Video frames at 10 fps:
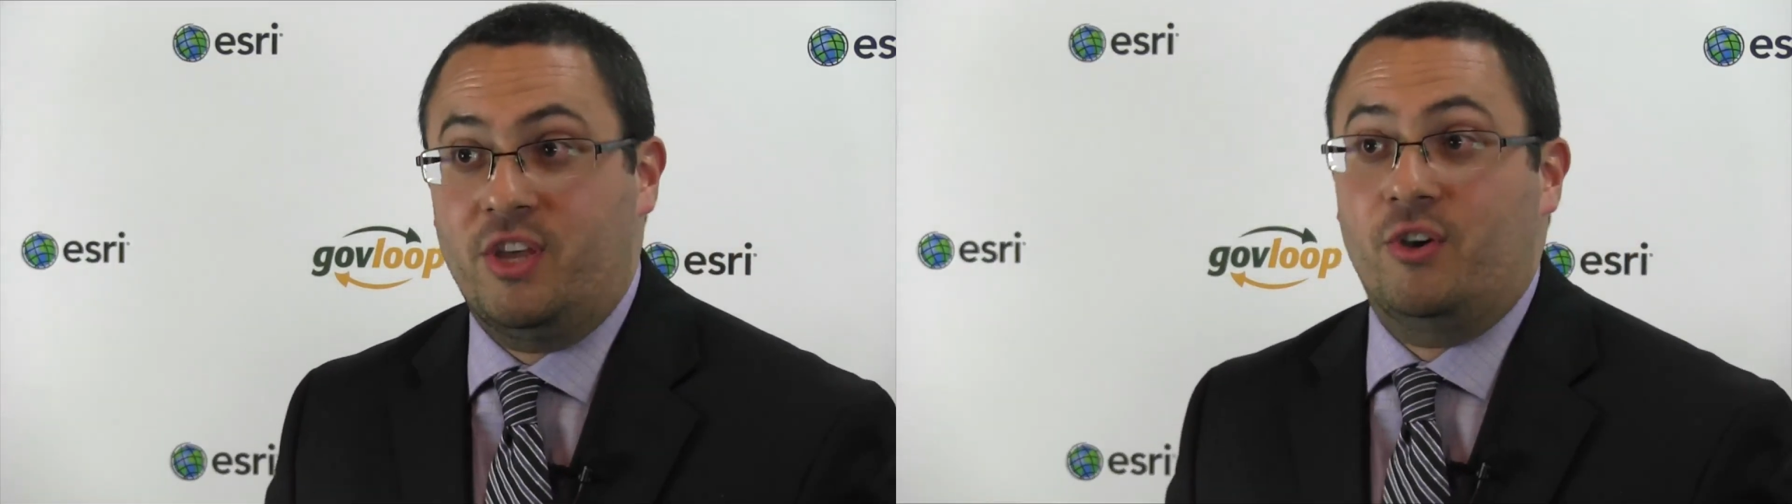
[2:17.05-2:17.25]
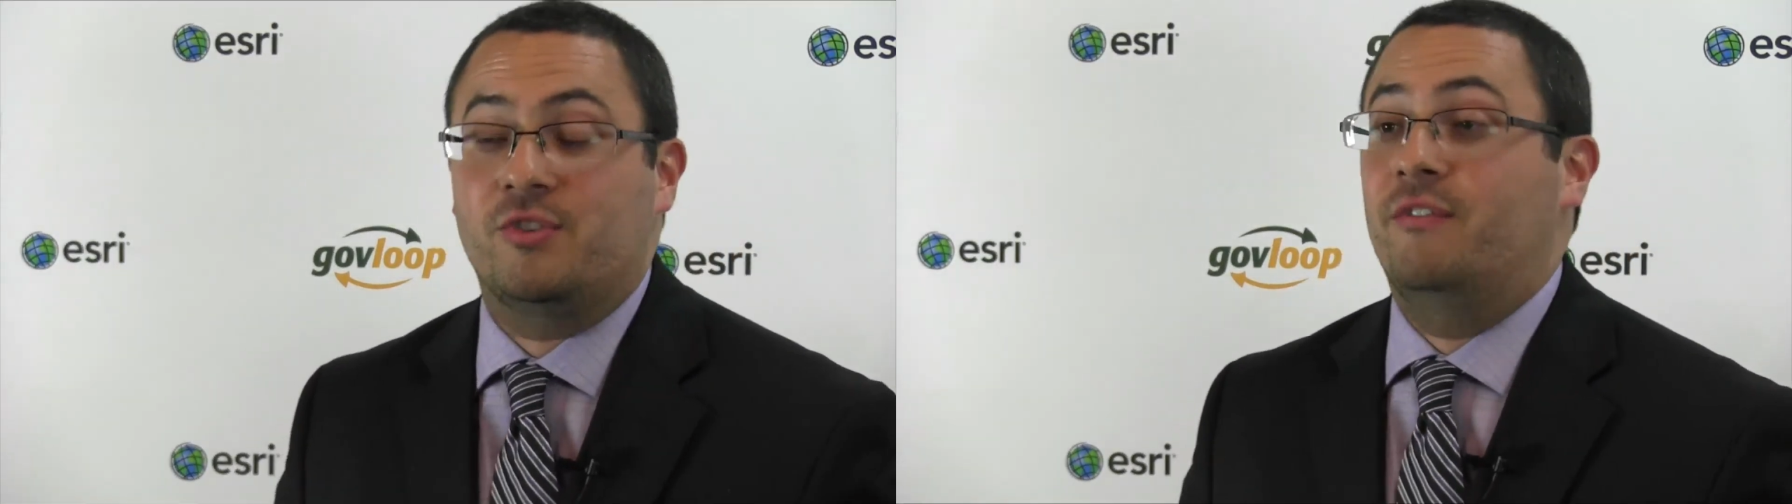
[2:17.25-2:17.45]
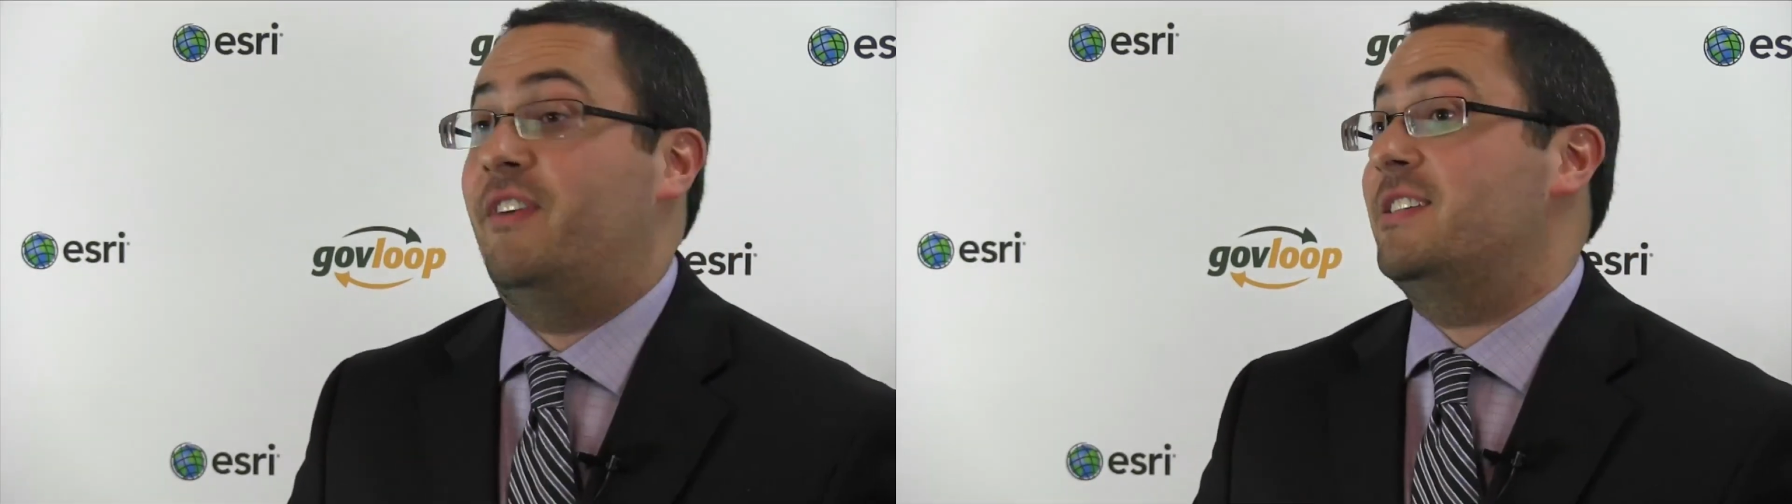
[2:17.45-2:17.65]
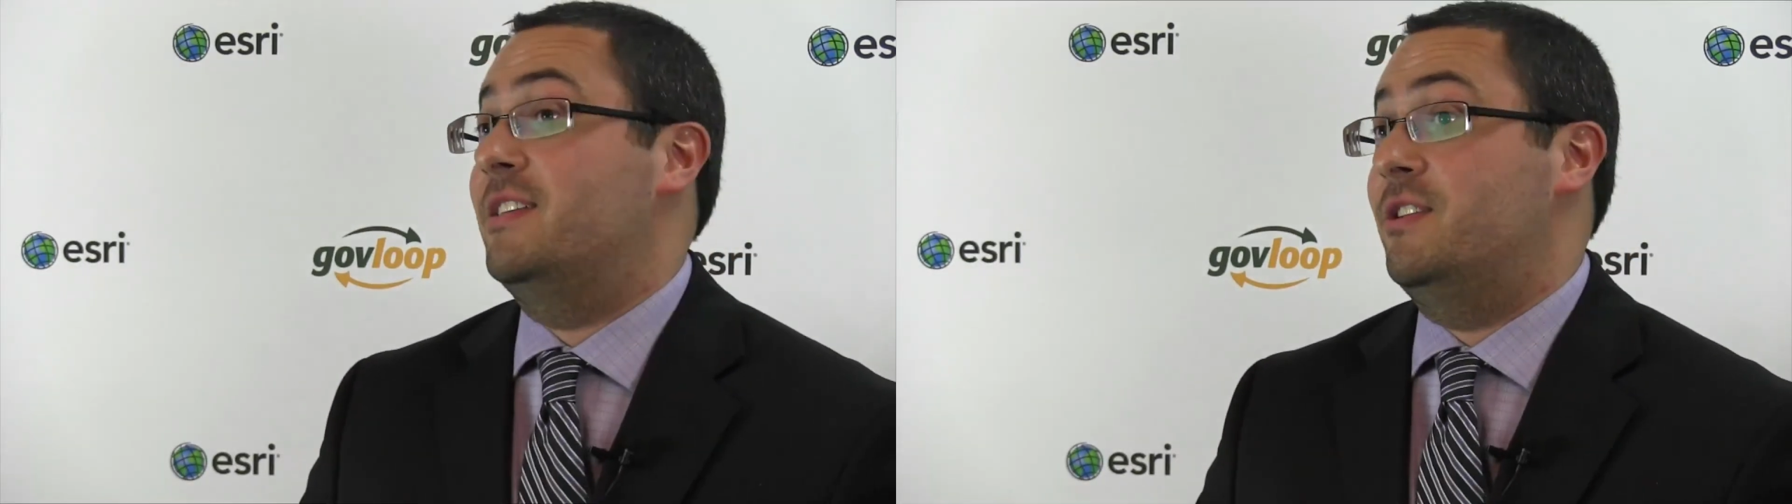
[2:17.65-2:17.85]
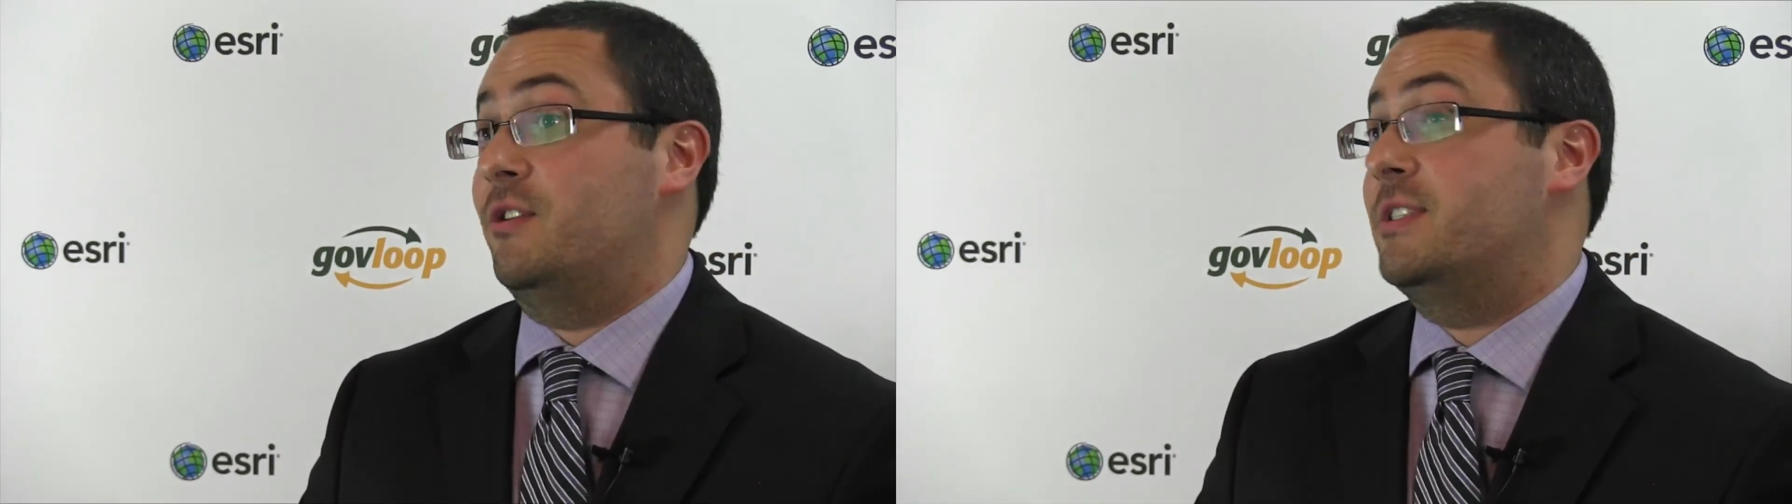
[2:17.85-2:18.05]
they also
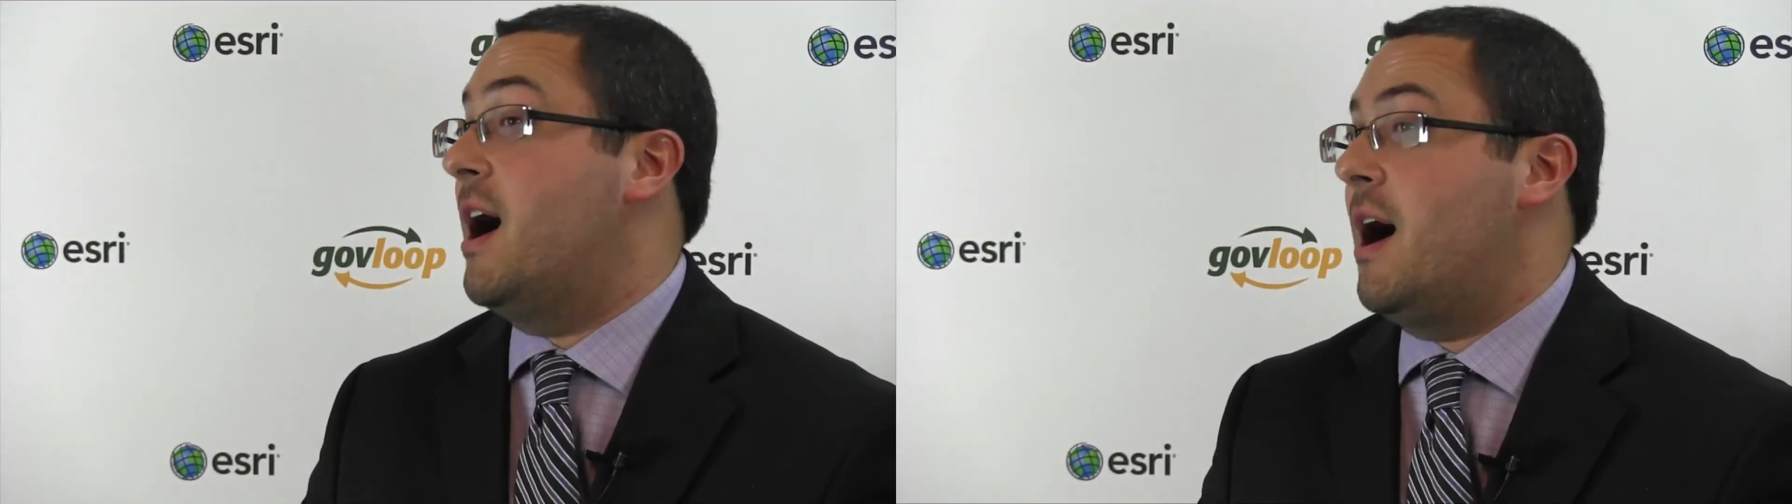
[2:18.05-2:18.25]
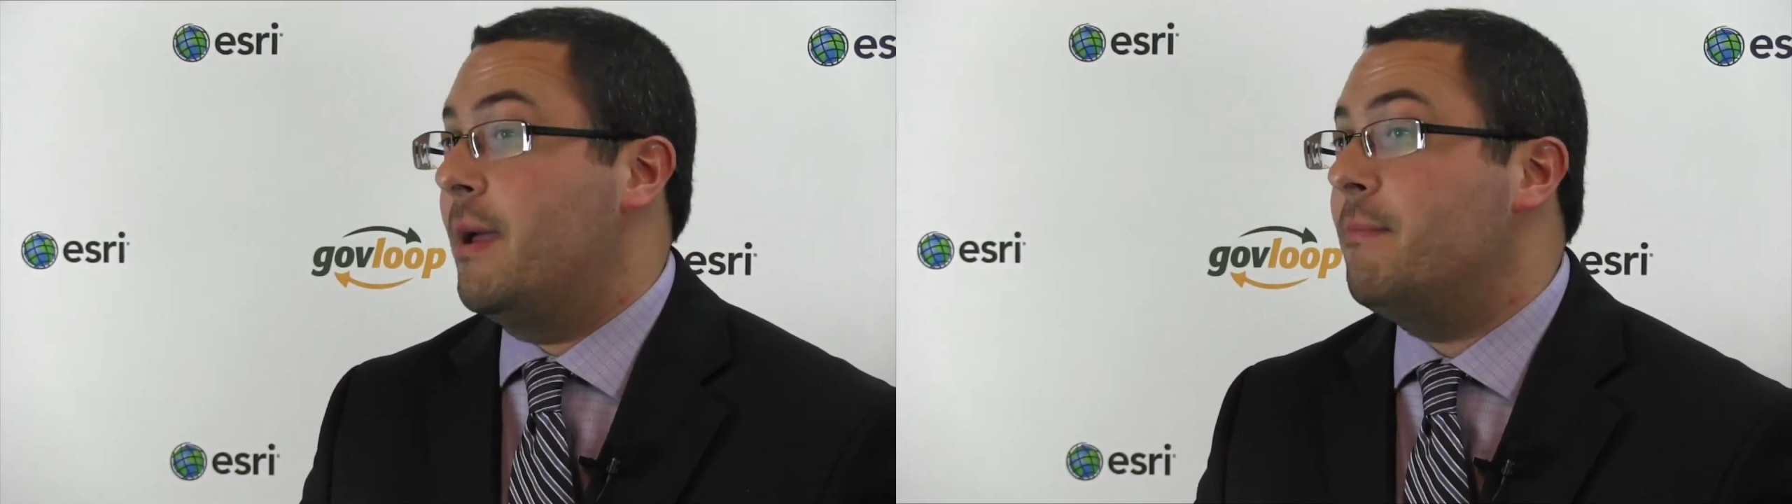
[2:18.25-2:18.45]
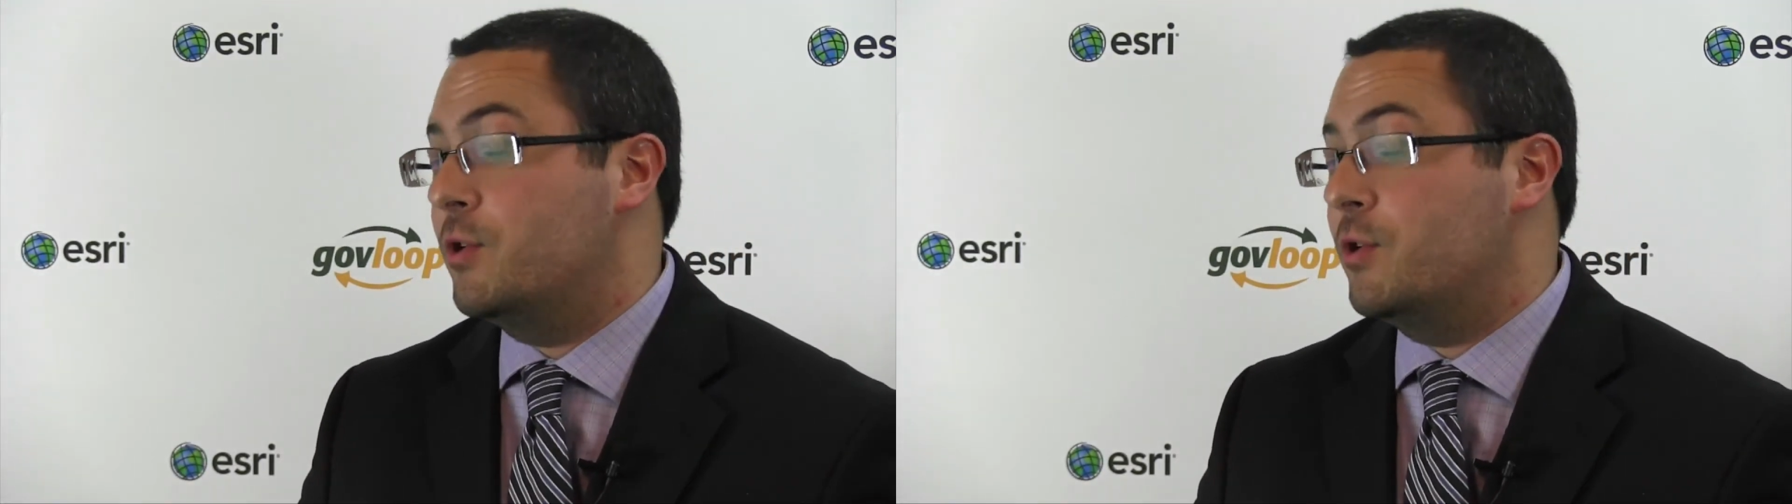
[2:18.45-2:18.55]
invested their time,